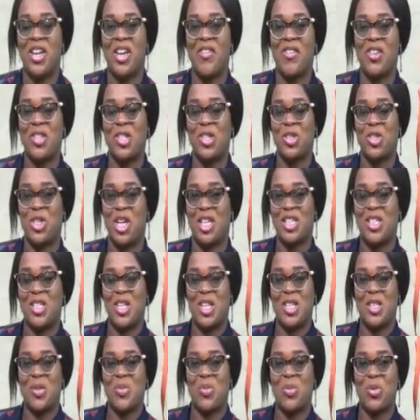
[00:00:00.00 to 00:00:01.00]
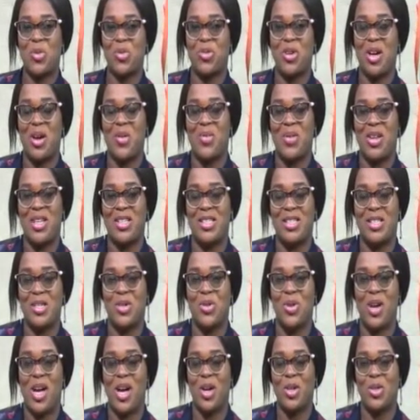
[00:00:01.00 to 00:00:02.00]
if you're just joining us, the program is
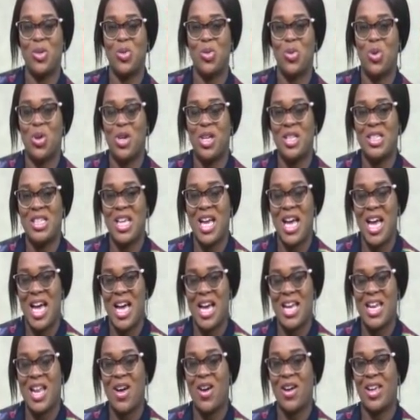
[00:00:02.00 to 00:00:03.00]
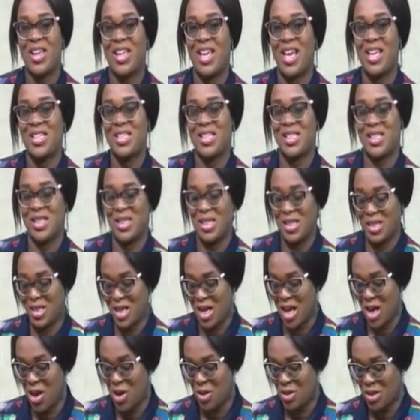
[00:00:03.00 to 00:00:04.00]
still Healthwatch, and our guest is still in the
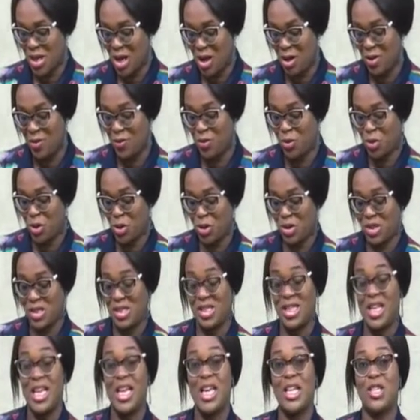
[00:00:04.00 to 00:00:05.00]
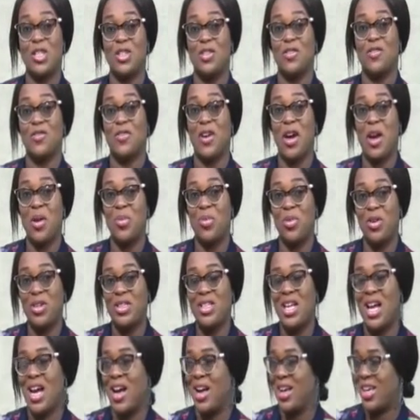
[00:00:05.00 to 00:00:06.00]
house. Our focus today is on fibroid.
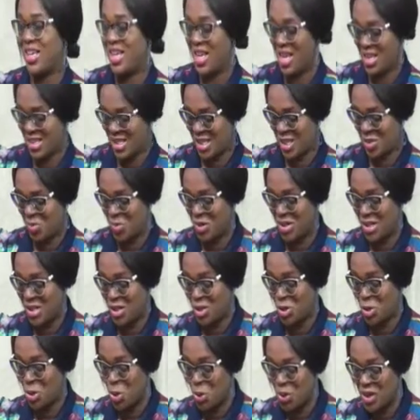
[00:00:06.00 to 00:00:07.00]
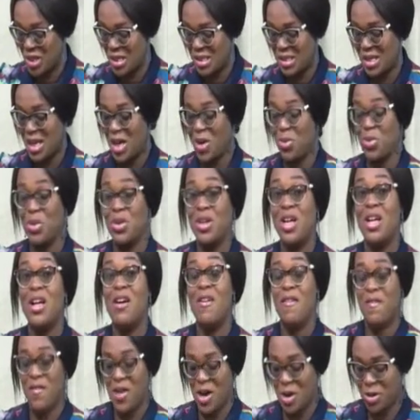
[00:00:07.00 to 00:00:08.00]
Our guest is Mrs. Toyin Taiwo,
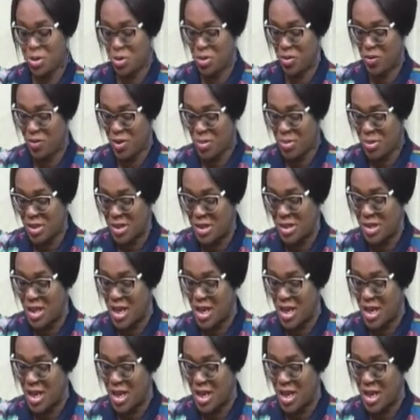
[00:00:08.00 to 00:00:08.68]
founder of Feminine